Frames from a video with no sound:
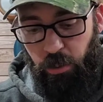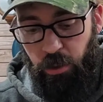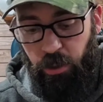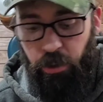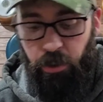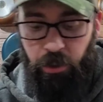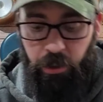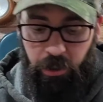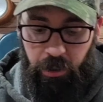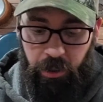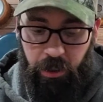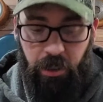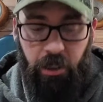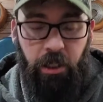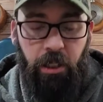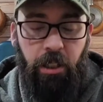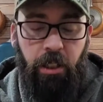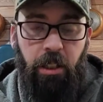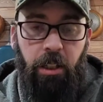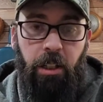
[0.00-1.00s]
Well,
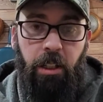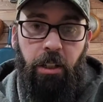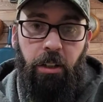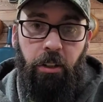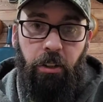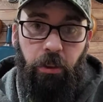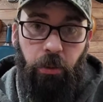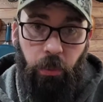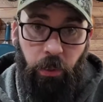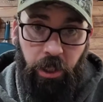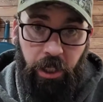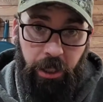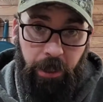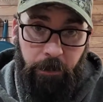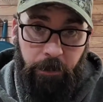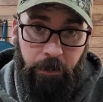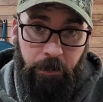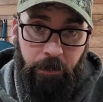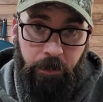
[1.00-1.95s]
three.